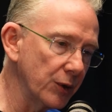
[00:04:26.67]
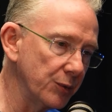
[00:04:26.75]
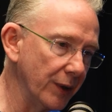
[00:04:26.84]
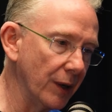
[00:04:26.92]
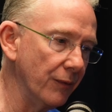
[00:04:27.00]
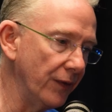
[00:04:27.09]
which
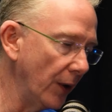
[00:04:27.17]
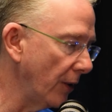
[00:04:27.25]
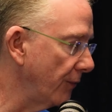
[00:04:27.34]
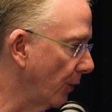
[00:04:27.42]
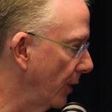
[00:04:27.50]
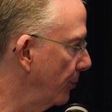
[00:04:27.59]
become
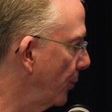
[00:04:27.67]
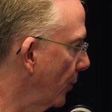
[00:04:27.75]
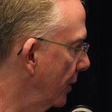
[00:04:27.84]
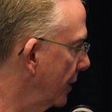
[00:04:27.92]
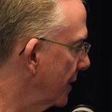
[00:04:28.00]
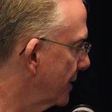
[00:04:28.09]
very, very
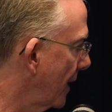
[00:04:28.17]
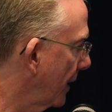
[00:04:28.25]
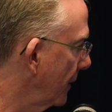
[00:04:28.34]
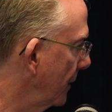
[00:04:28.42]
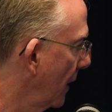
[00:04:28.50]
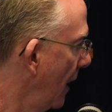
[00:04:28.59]
important in a
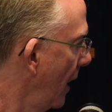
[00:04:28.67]
second.